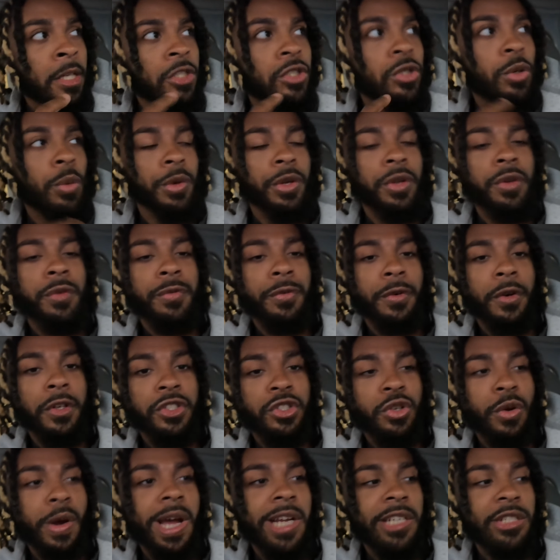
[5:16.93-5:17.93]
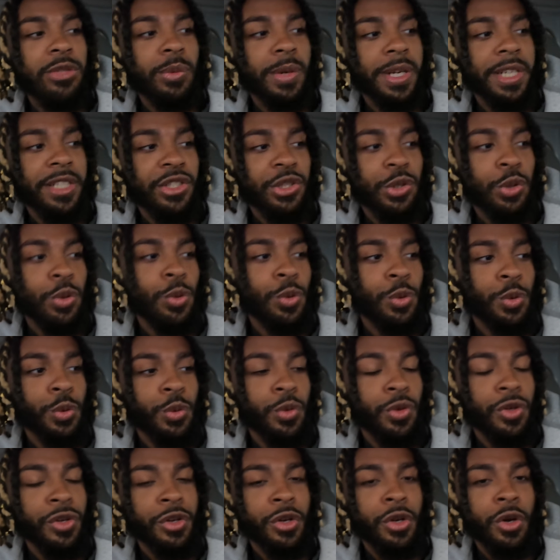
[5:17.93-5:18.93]
So when you first graduate
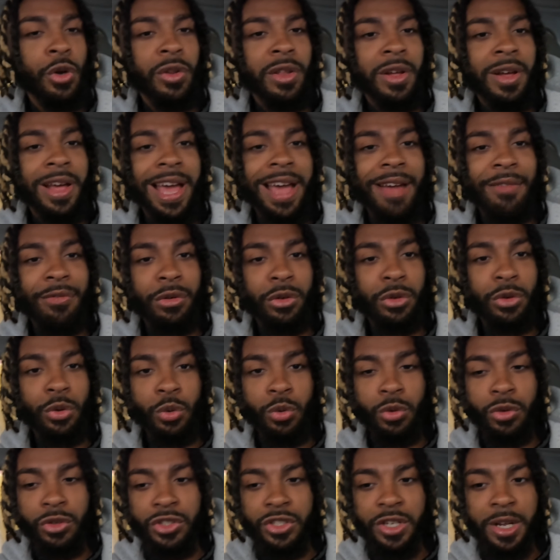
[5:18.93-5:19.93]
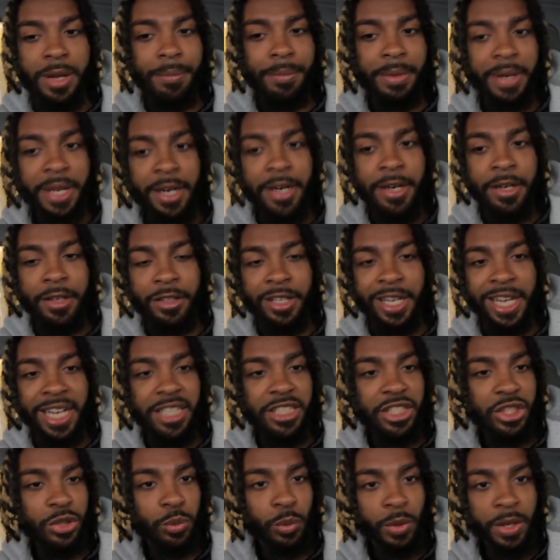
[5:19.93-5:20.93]
school, you know, they'll have recruiters come there
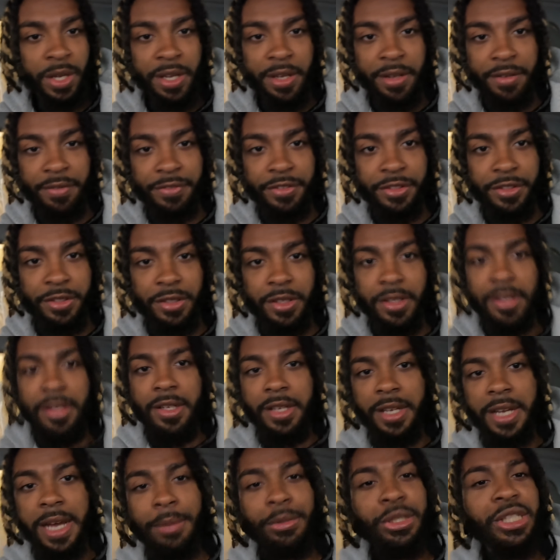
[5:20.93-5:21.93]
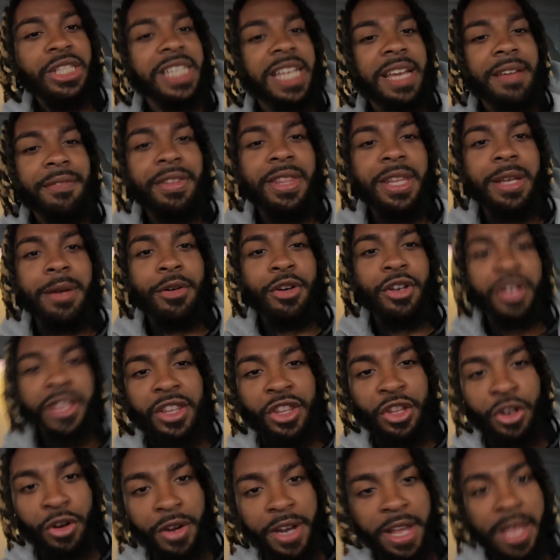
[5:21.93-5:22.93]
like Swift. I'm just giving
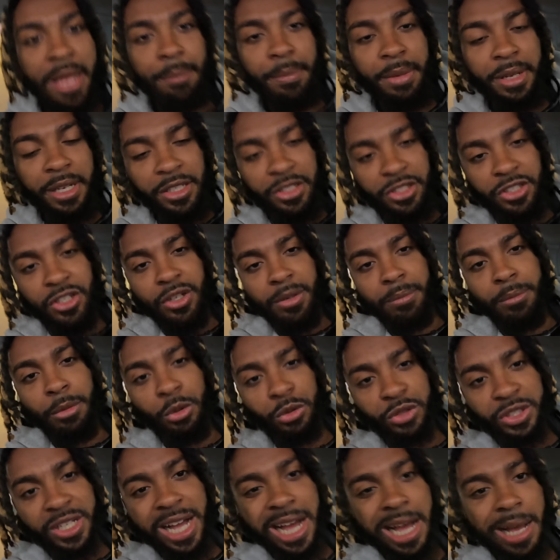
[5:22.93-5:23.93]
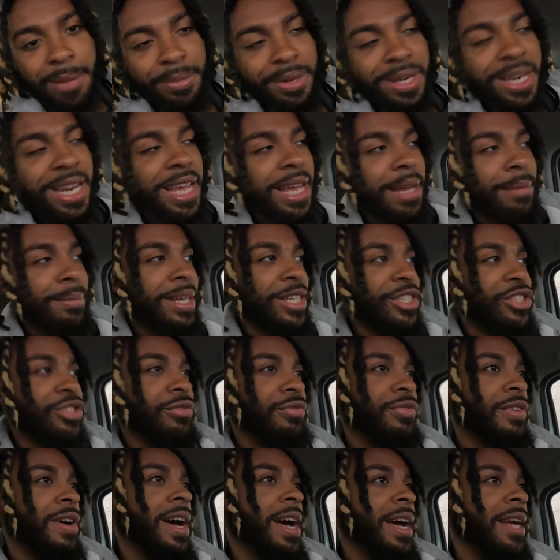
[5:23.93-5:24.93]
their name because they're the most common name that
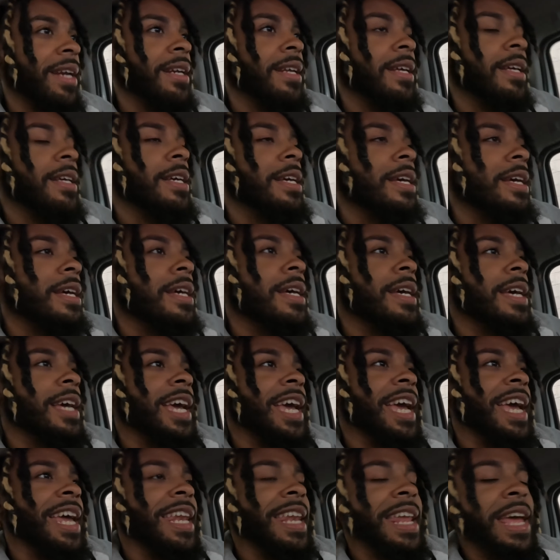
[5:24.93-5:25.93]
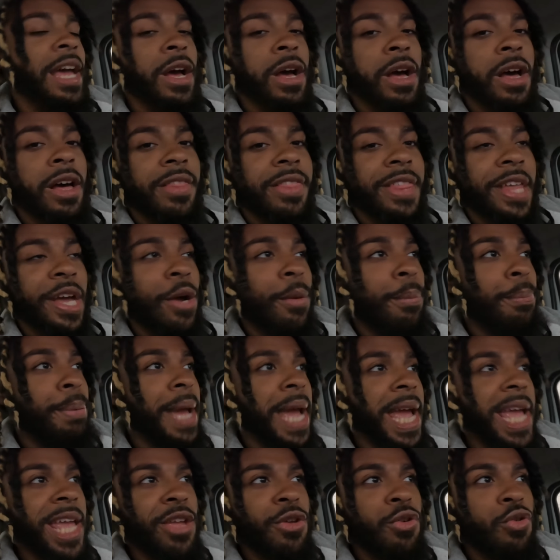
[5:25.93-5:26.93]
you find. And they'll
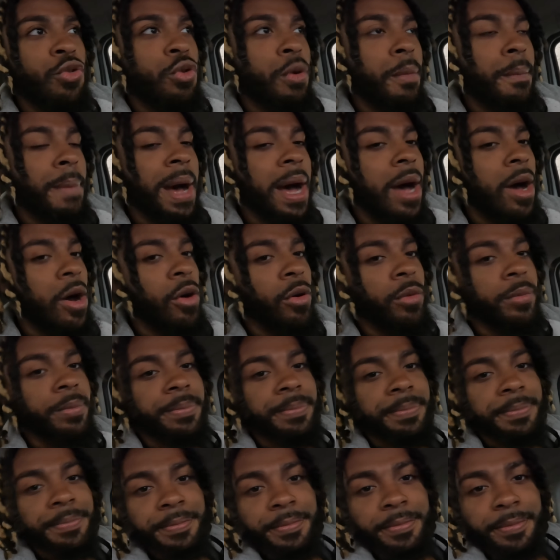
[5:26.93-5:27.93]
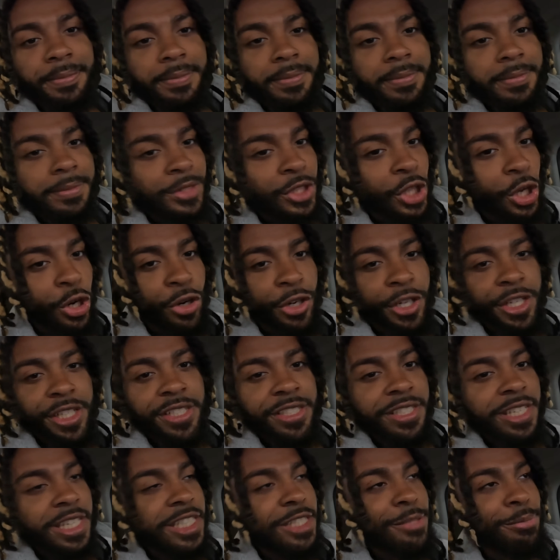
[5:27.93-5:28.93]
pay you about 30
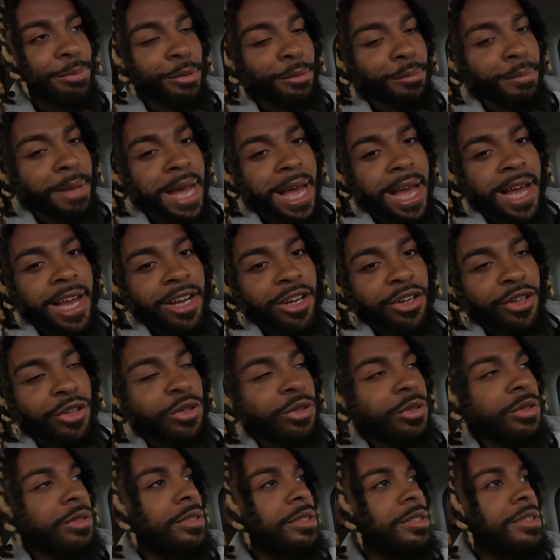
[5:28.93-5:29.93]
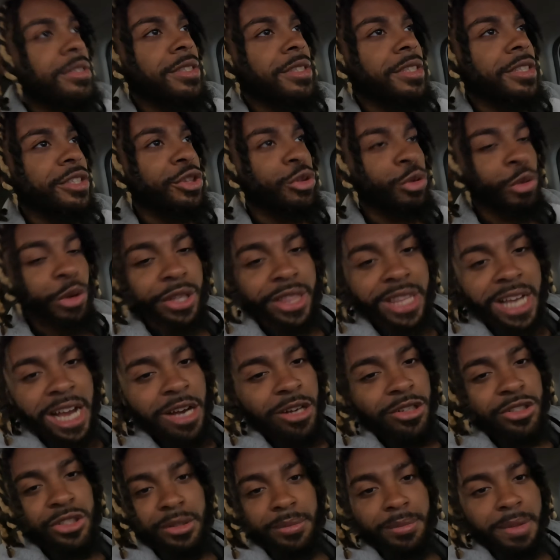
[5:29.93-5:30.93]
cents per mile,
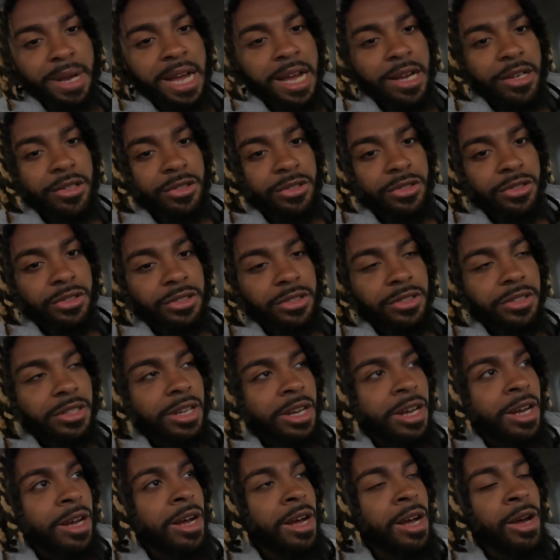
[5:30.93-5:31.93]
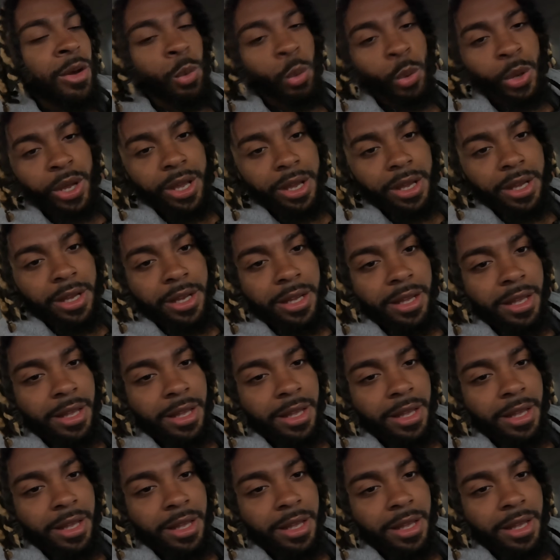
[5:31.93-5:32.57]
3,000 miles a week.